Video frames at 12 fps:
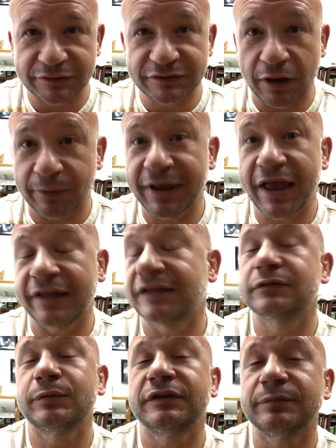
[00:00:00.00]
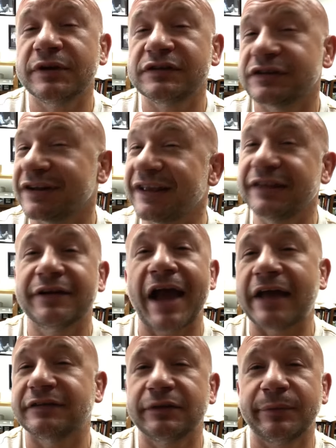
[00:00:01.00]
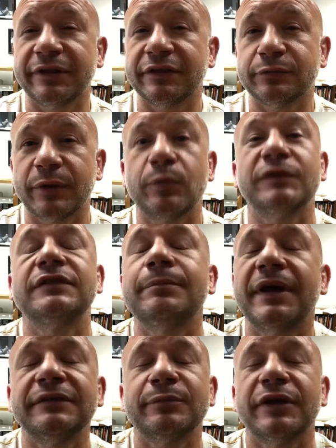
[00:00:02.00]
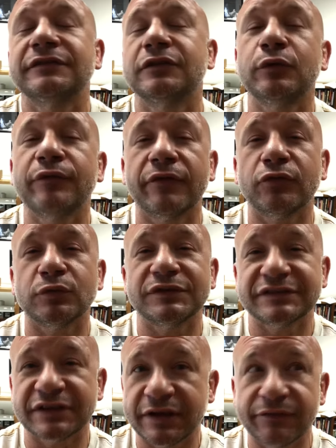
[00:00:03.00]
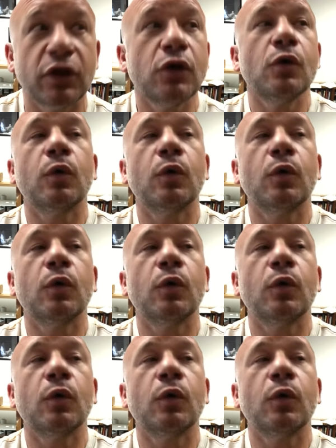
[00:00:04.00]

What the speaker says: So again, this week's mission, either ask somebody this week, what's the best present you've ever received,